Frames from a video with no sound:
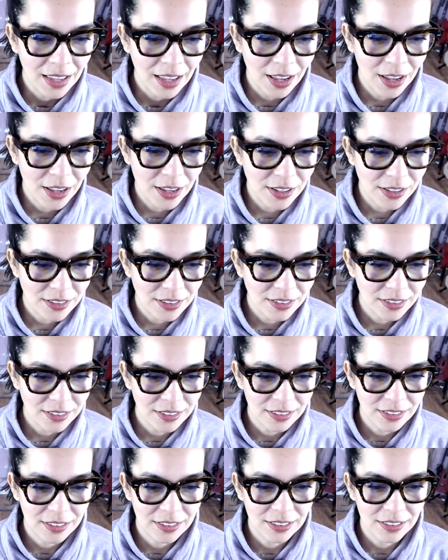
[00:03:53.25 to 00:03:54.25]
Um,
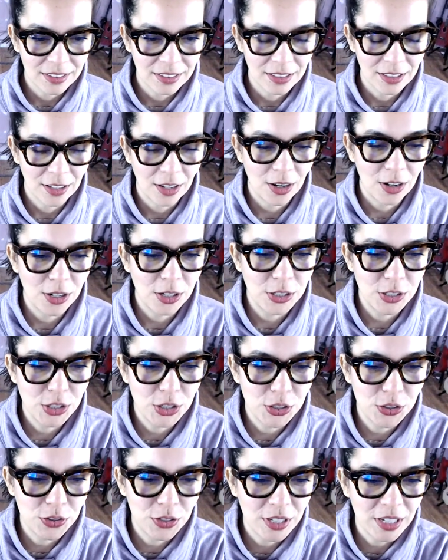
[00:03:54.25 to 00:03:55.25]

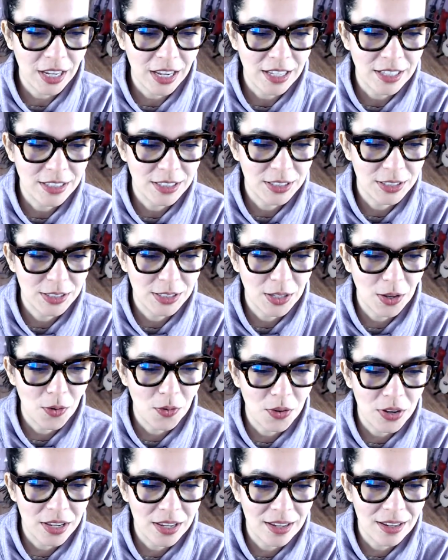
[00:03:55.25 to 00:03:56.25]
archery and
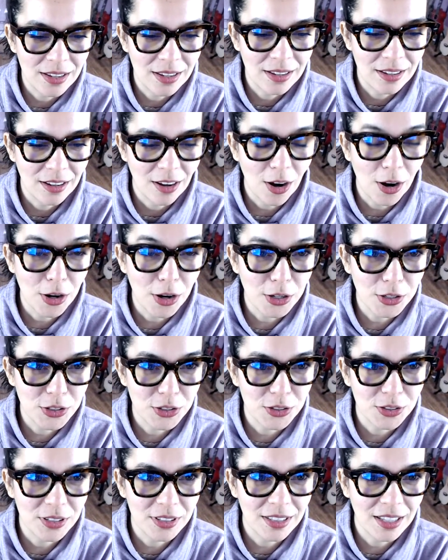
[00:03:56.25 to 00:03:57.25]
sewing.
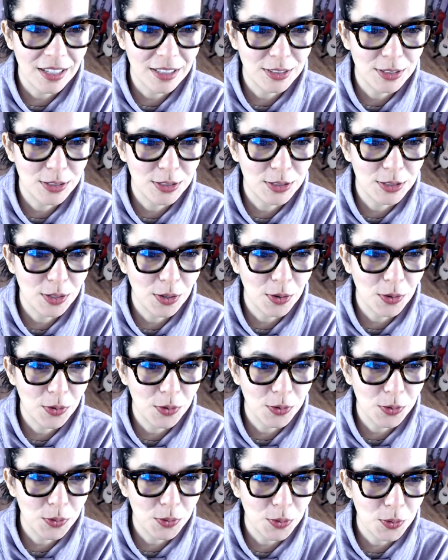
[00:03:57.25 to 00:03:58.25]
Archery, that's
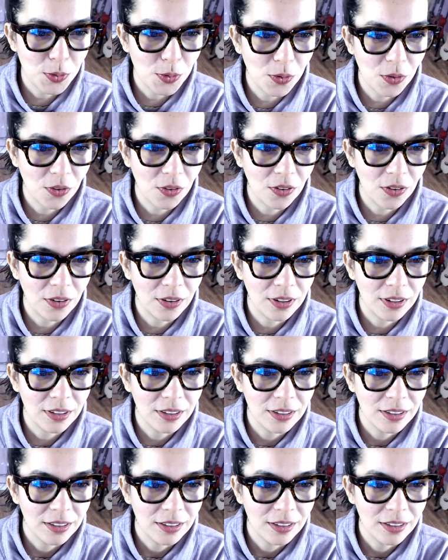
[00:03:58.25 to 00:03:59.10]
so cool.